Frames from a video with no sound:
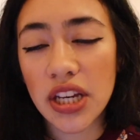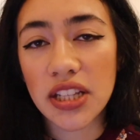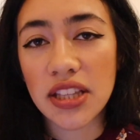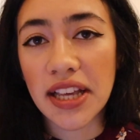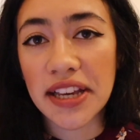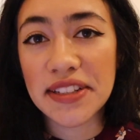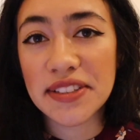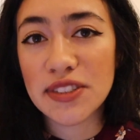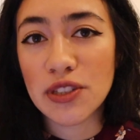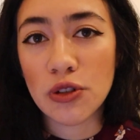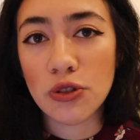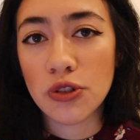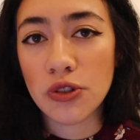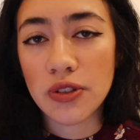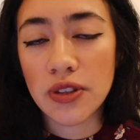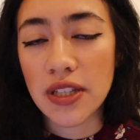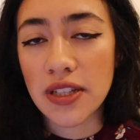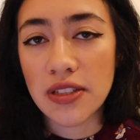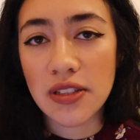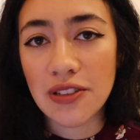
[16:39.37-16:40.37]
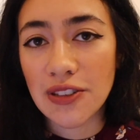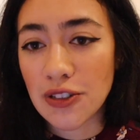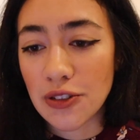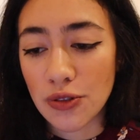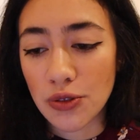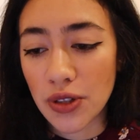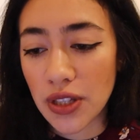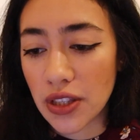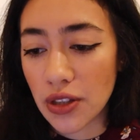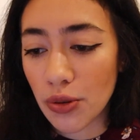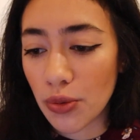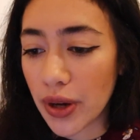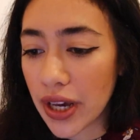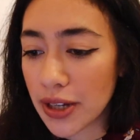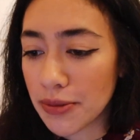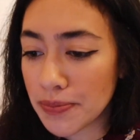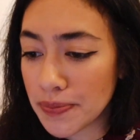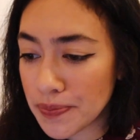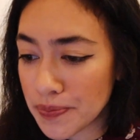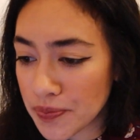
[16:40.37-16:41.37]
a nice social thing to do either way.